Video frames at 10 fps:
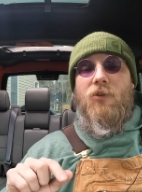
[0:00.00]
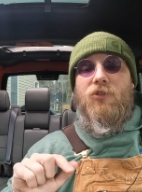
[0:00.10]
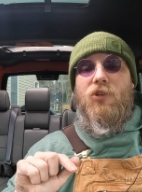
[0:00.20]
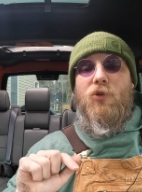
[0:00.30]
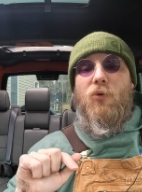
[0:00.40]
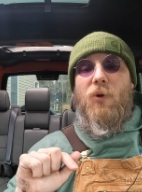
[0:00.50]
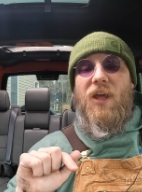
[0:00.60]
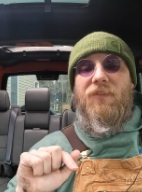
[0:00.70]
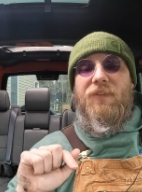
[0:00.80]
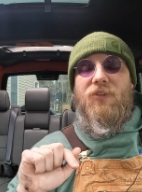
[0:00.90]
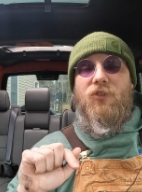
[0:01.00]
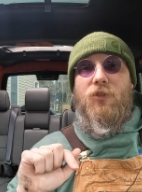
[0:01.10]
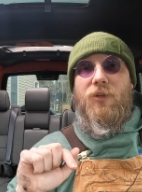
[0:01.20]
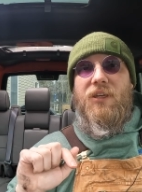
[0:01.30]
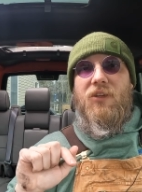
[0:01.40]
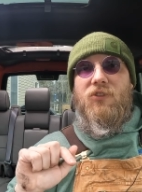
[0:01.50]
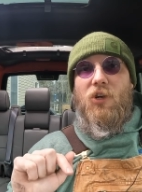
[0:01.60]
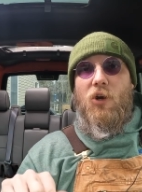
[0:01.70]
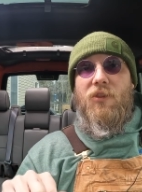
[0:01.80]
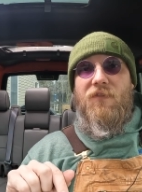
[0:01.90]
to essentially
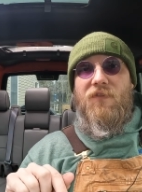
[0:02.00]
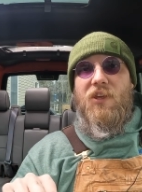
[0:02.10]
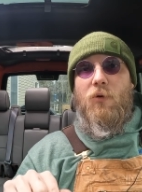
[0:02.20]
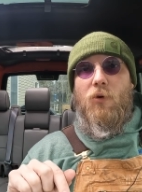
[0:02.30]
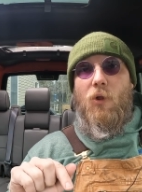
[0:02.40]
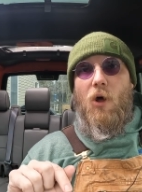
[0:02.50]
turn the vehicle